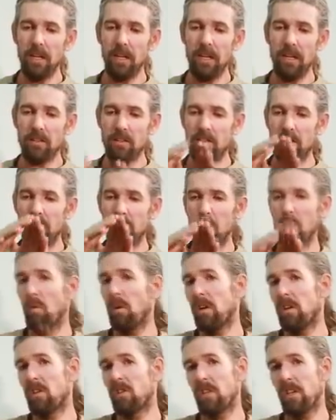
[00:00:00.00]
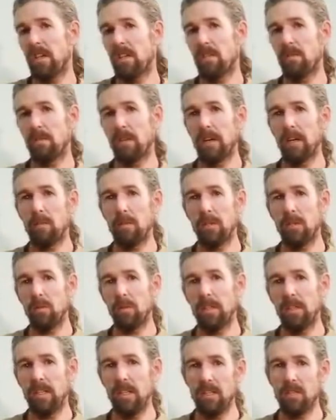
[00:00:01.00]
it's the watershed divide
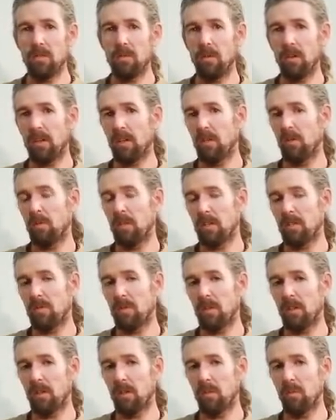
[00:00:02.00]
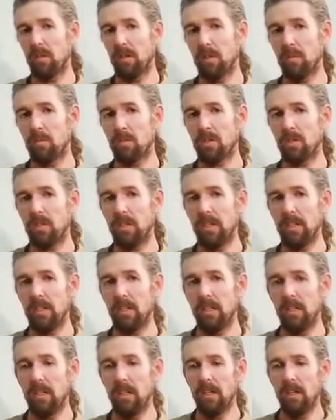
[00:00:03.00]
between the East Fork and the West Fork of the Williams Creek.